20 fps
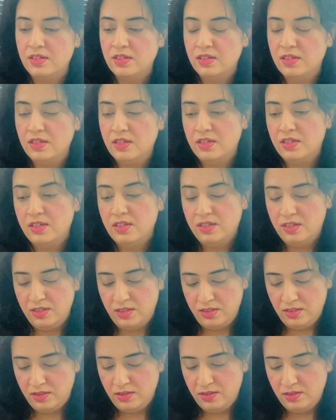
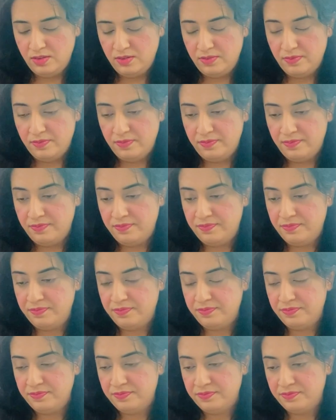
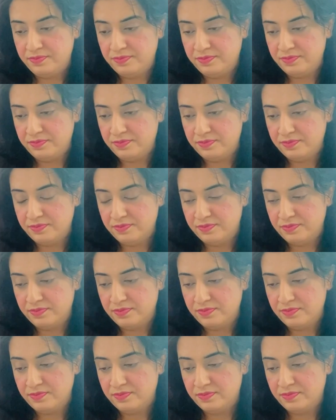
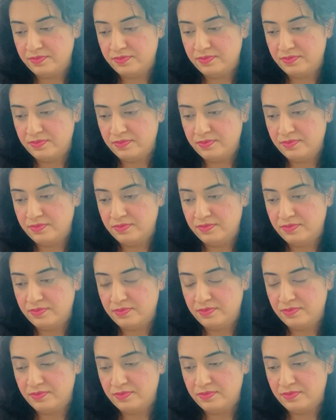
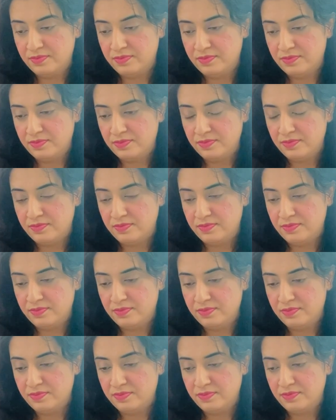
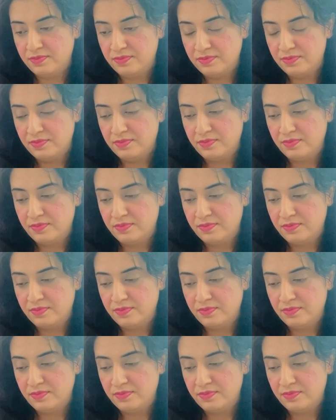(no one is talking)